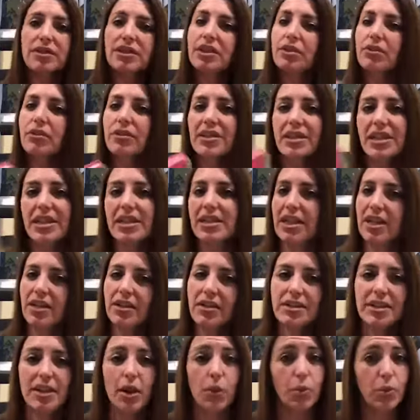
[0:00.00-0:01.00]
little
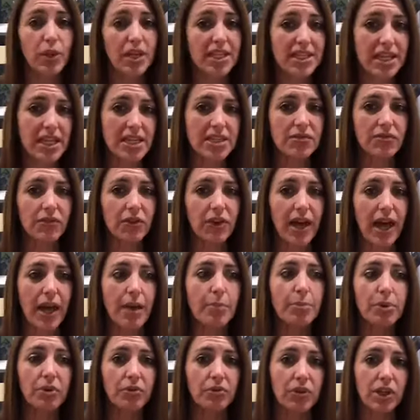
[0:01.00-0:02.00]
details that we tend to forget,
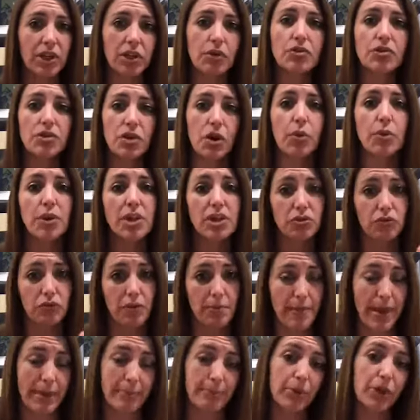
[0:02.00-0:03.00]
but readers always
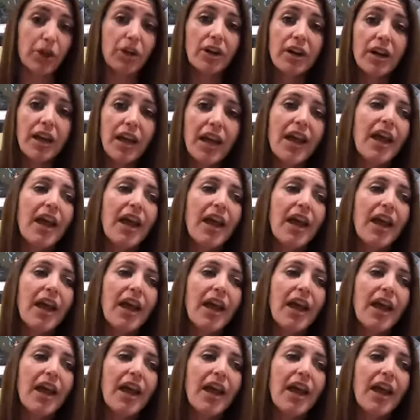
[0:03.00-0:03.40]
remember.